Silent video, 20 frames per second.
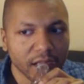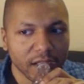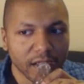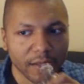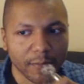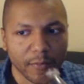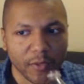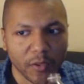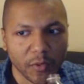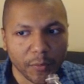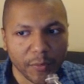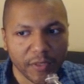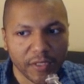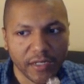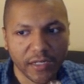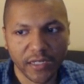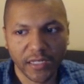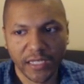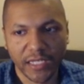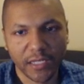I'm hoping
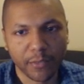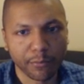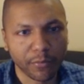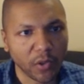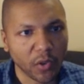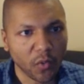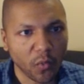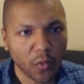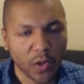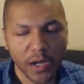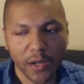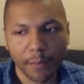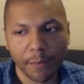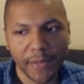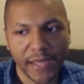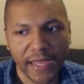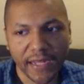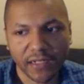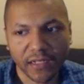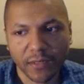a hippo
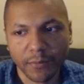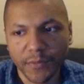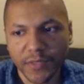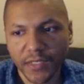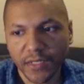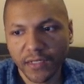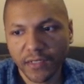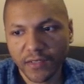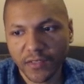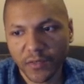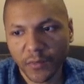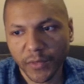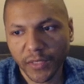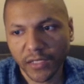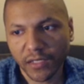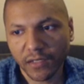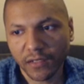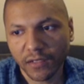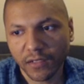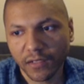wombat comes on so I
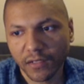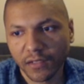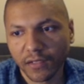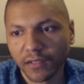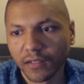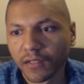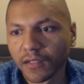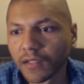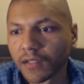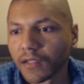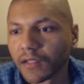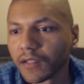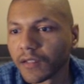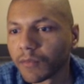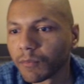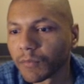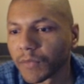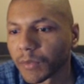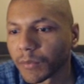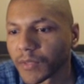can uh,
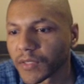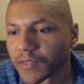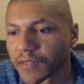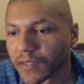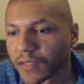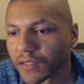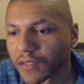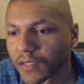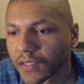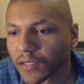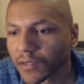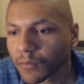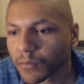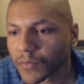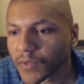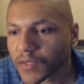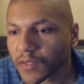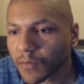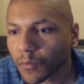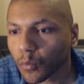maybe send him
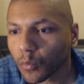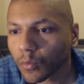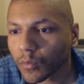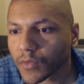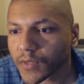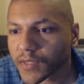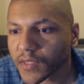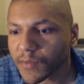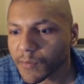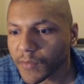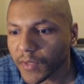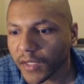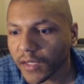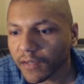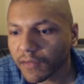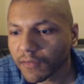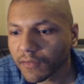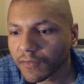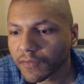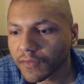some some
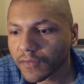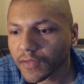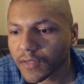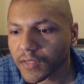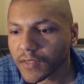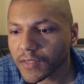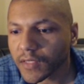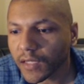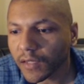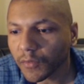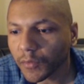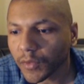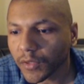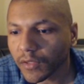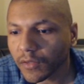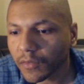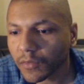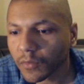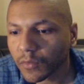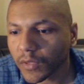love. He's got a really
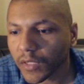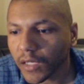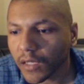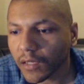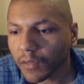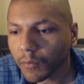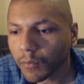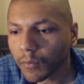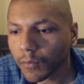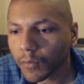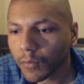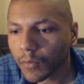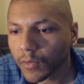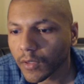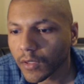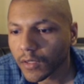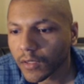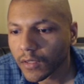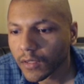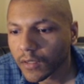cool game.
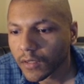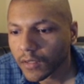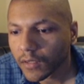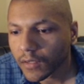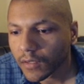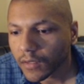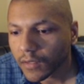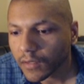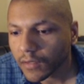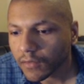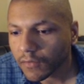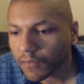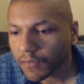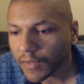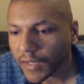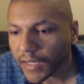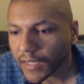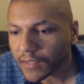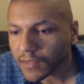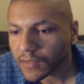In
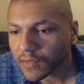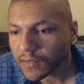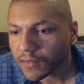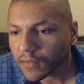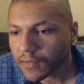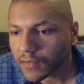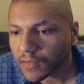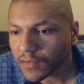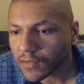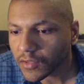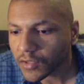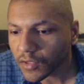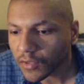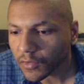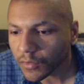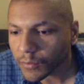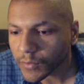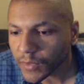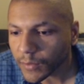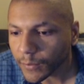fact, to show
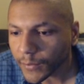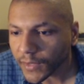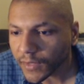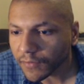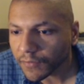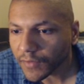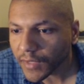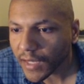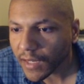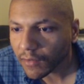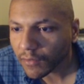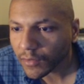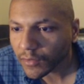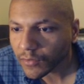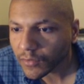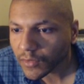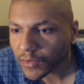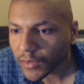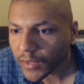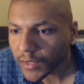him some love now, I'll
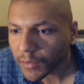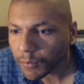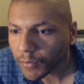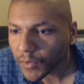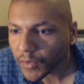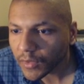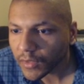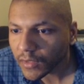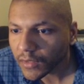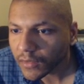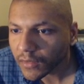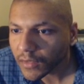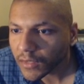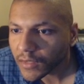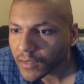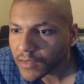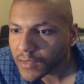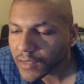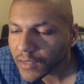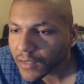go ahead and put a
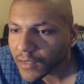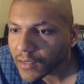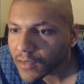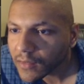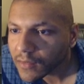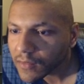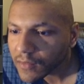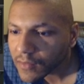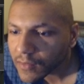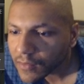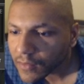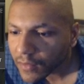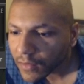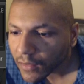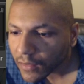link to his